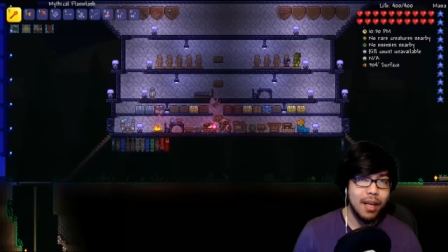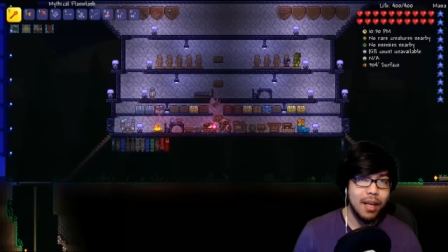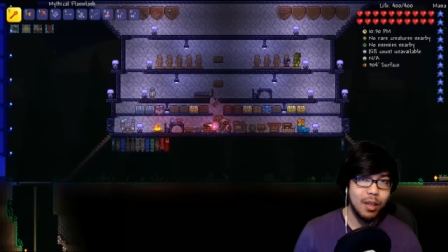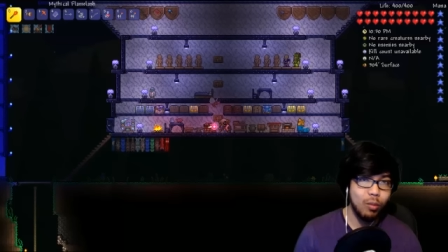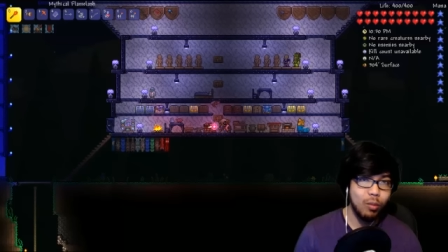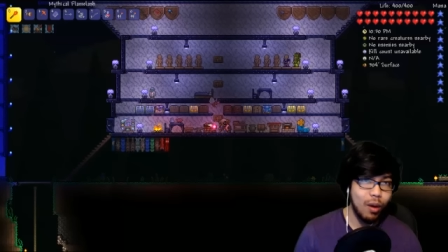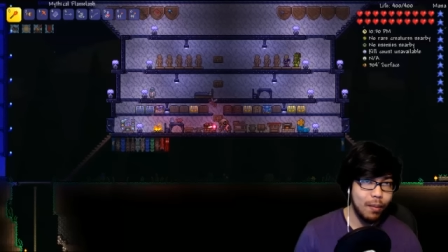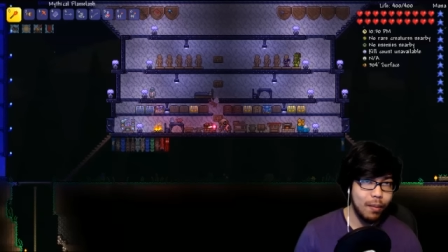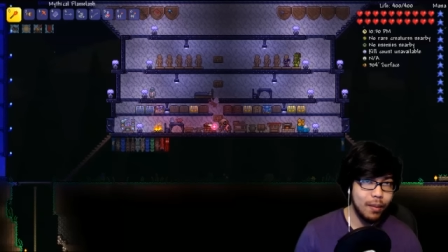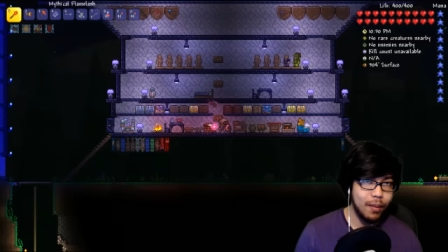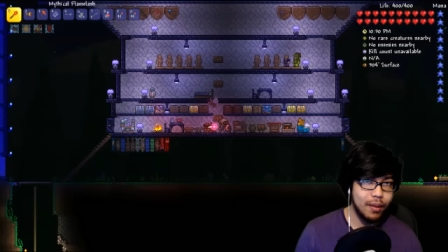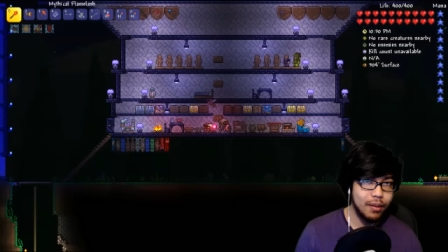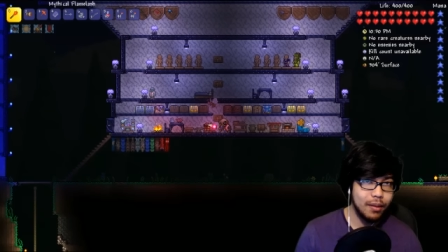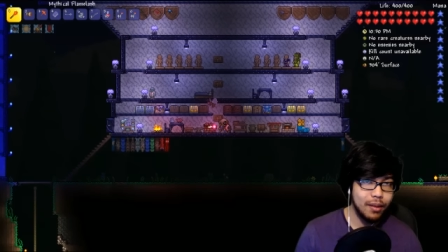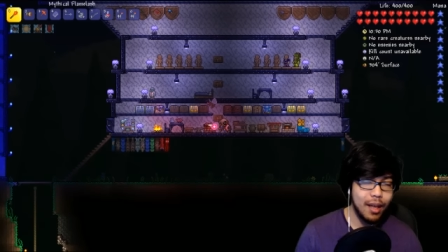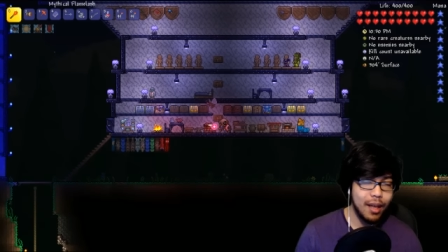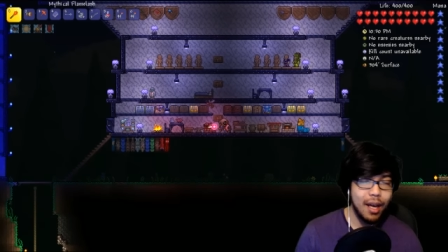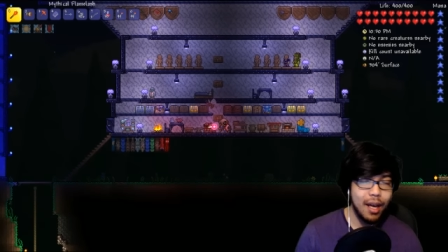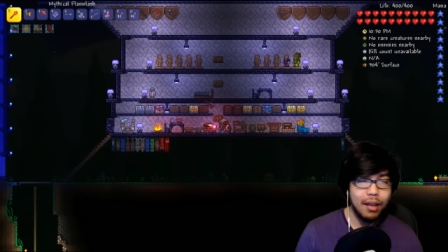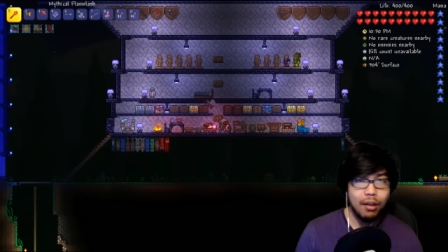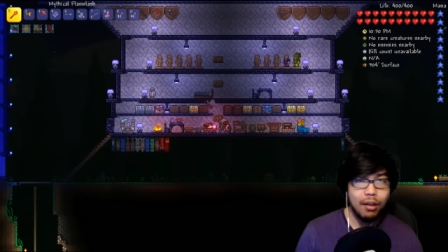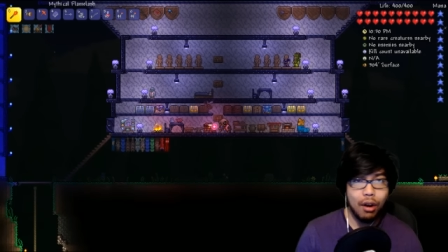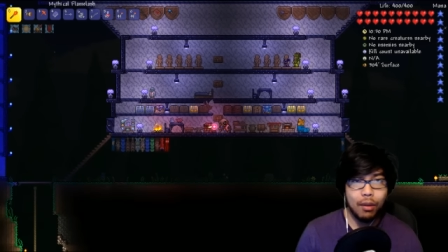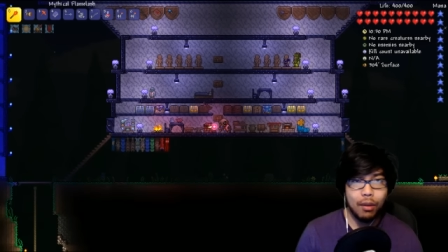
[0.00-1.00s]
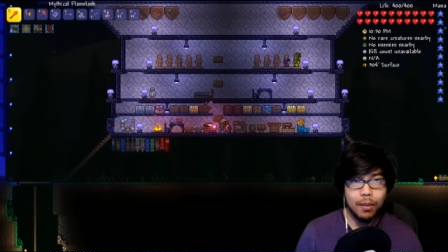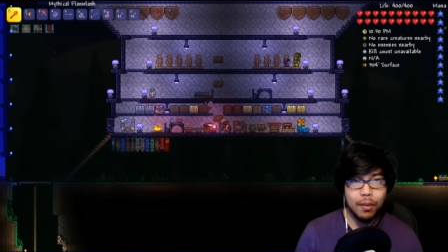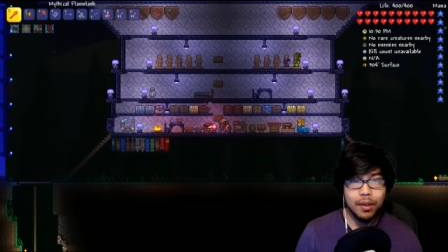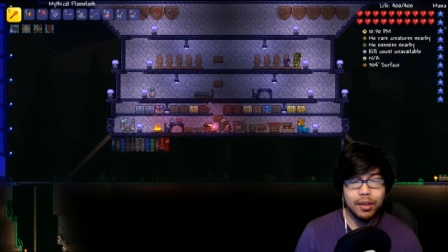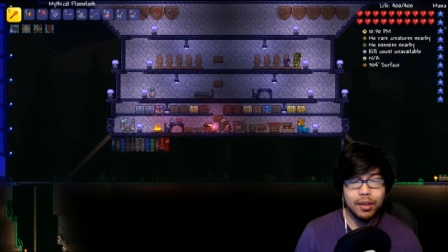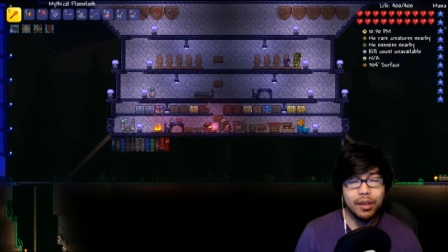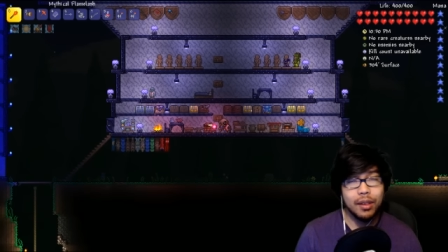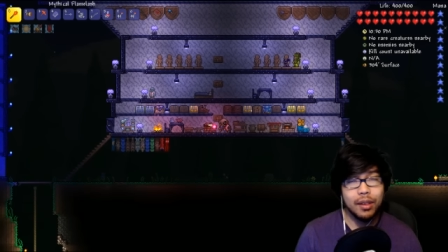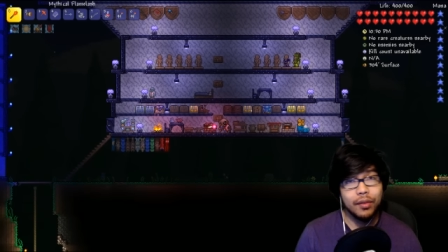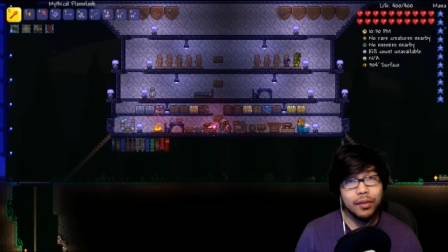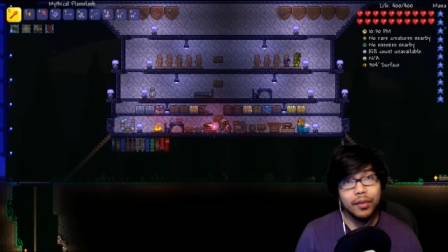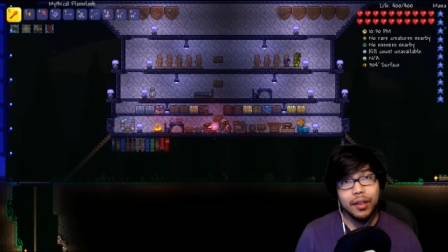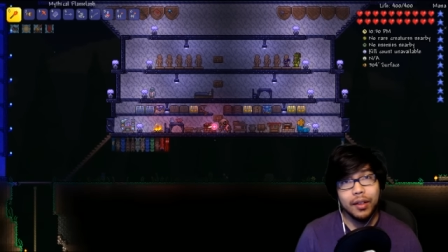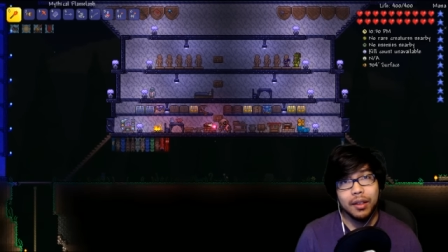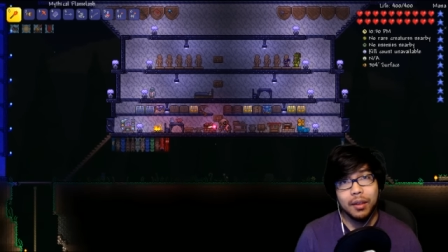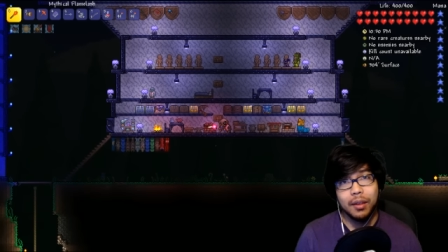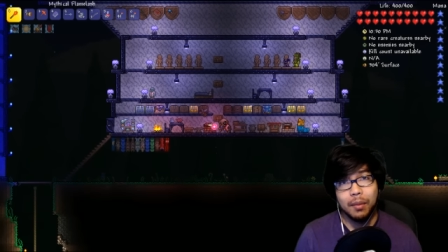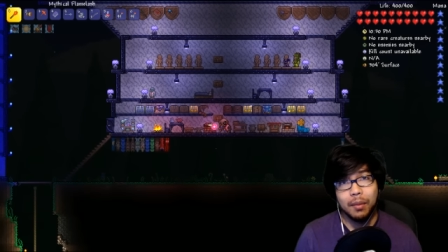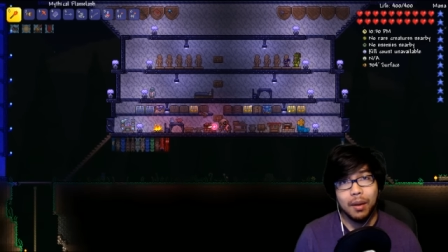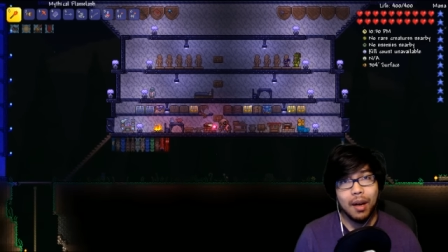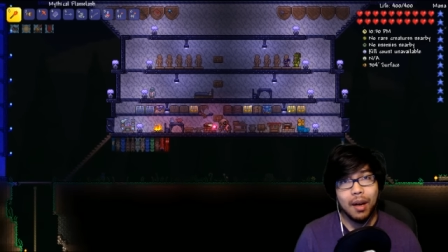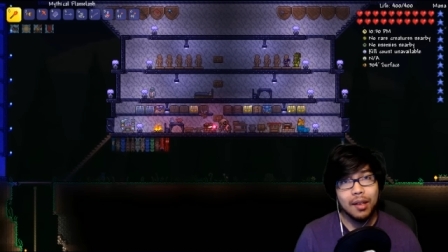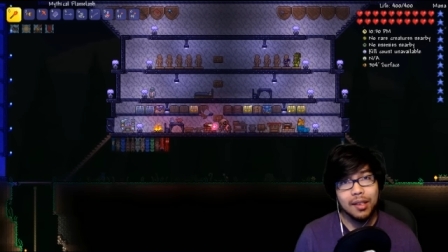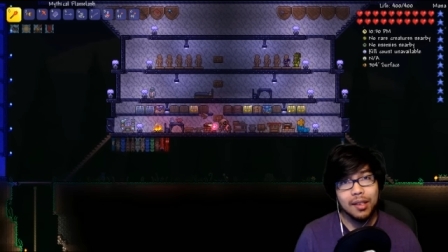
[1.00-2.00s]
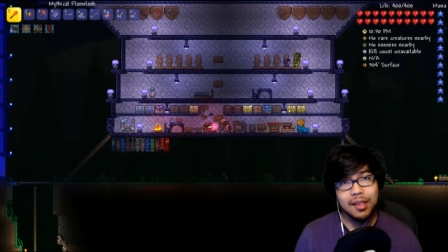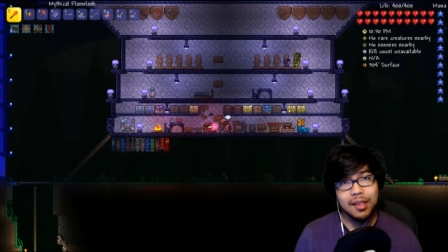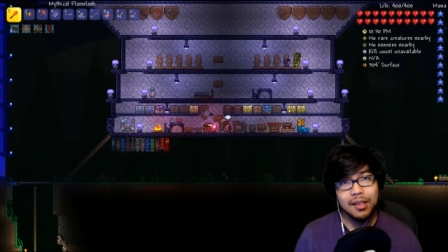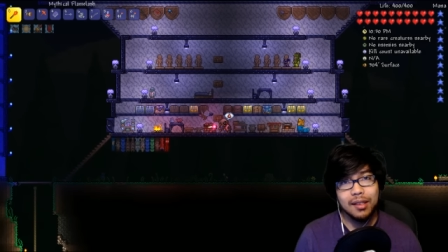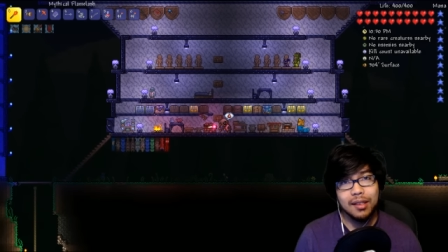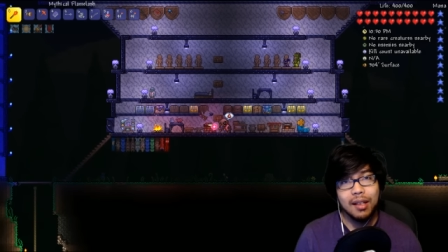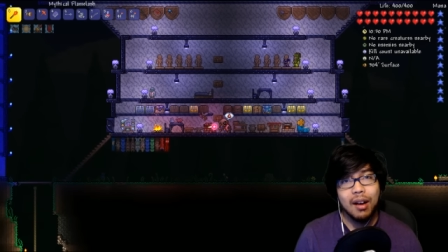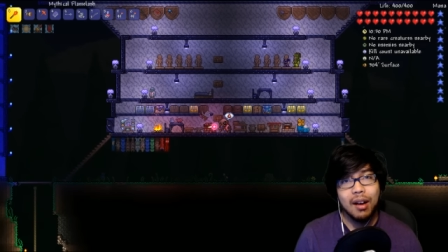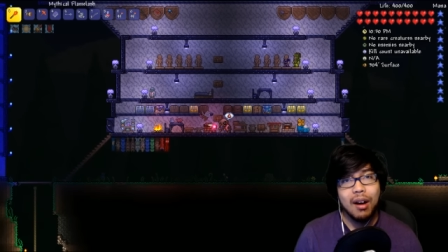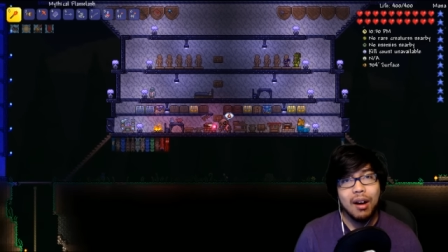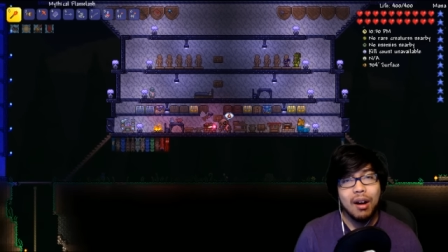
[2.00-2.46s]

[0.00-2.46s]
weapons and armors to defeat the bosses,